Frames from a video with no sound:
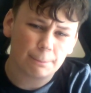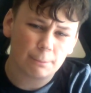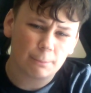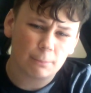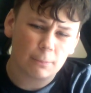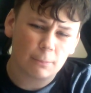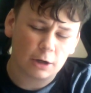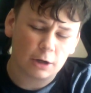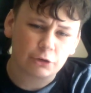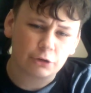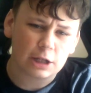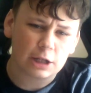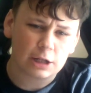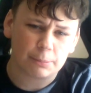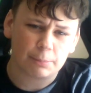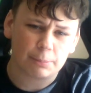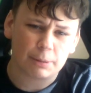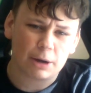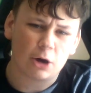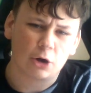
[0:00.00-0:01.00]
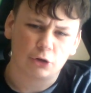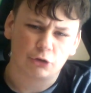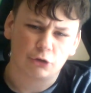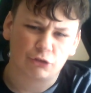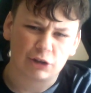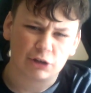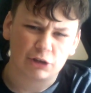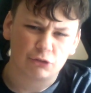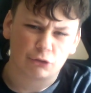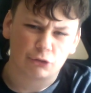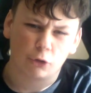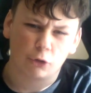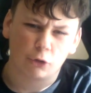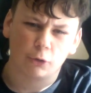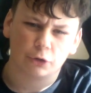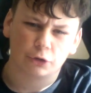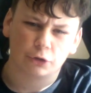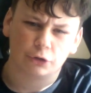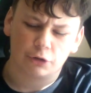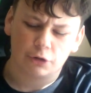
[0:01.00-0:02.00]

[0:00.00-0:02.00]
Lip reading: I did a behind the scenes tour on